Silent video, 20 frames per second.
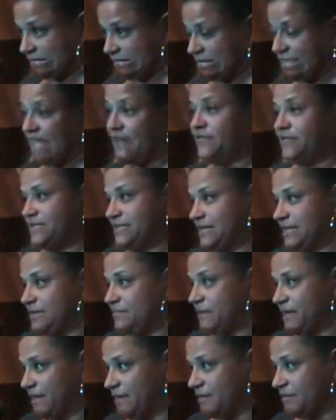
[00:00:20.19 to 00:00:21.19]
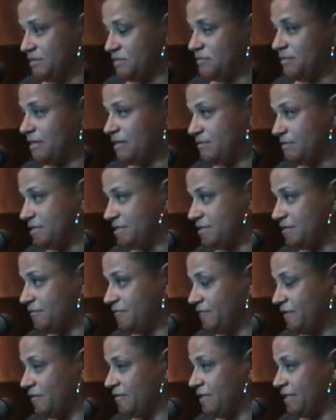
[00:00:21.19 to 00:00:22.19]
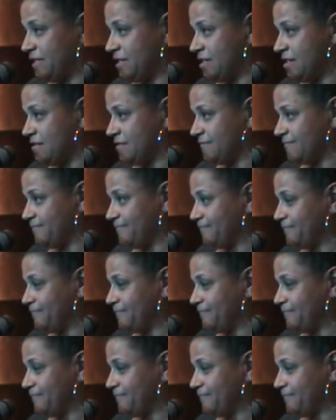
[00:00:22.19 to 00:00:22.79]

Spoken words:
devastated by illness when I was still fairly young.